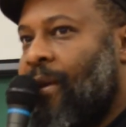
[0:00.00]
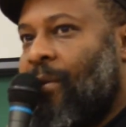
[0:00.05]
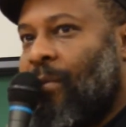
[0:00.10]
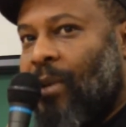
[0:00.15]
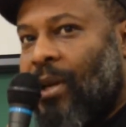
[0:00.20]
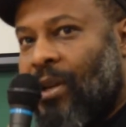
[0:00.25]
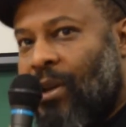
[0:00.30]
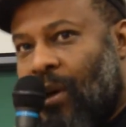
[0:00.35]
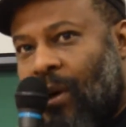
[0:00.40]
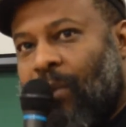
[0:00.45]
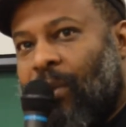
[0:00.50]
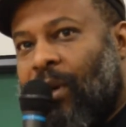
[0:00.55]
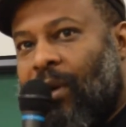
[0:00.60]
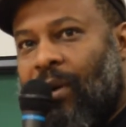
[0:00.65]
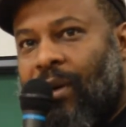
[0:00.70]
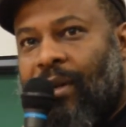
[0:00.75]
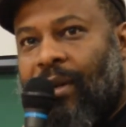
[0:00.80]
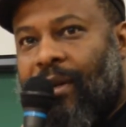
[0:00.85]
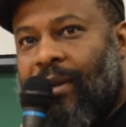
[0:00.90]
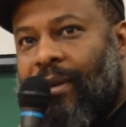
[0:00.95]
We know we're
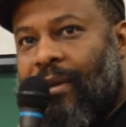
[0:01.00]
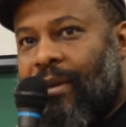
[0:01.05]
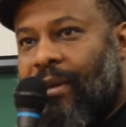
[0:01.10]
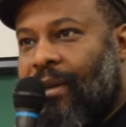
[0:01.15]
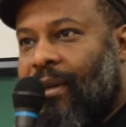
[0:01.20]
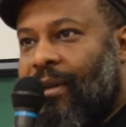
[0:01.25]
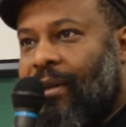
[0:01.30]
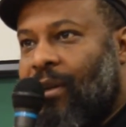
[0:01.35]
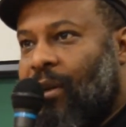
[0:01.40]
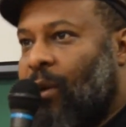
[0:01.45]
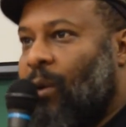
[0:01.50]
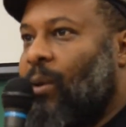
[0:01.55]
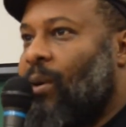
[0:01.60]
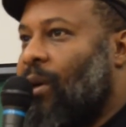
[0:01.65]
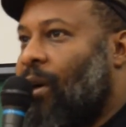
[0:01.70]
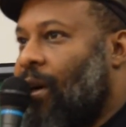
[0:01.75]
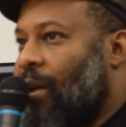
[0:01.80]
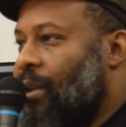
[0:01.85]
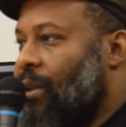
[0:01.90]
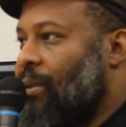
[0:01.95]
going to hold
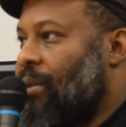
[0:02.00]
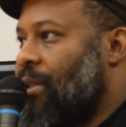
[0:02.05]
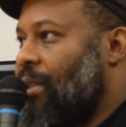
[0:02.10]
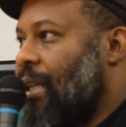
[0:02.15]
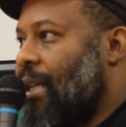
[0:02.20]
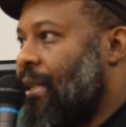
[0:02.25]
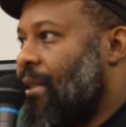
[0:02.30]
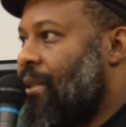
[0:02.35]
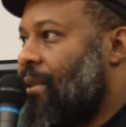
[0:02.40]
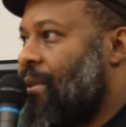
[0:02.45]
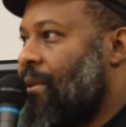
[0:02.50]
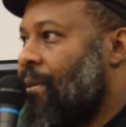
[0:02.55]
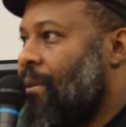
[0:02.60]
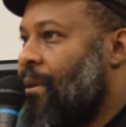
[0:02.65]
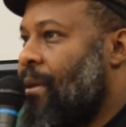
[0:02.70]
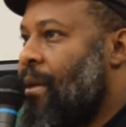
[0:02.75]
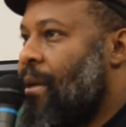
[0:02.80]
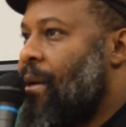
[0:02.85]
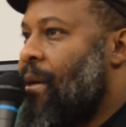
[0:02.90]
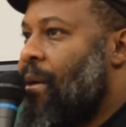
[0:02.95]
all those seats.
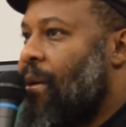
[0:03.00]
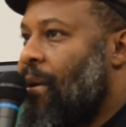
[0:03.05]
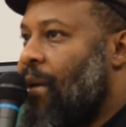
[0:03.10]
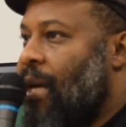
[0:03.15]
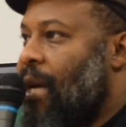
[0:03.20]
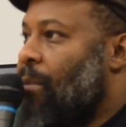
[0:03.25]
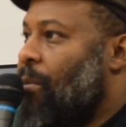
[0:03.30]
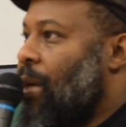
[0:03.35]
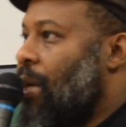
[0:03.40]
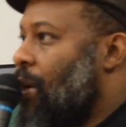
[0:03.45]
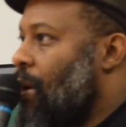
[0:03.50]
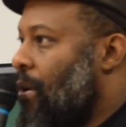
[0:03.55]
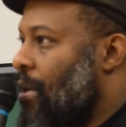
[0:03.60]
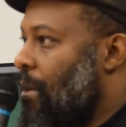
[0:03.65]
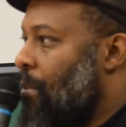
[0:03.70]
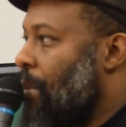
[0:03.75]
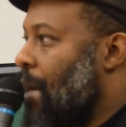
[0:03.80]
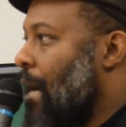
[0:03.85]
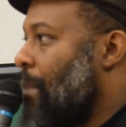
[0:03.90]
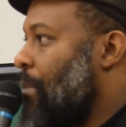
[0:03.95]
And we know
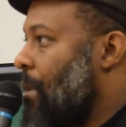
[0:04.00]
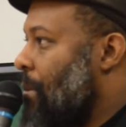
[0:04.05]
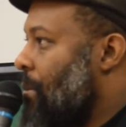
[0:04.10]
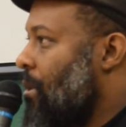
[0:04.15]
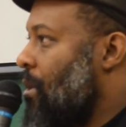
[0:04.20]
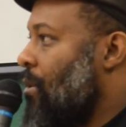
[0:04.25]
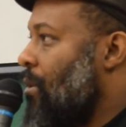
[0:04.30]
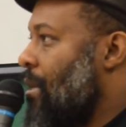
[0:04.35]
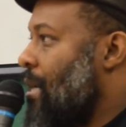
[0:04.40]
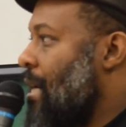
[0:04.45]
that black people don't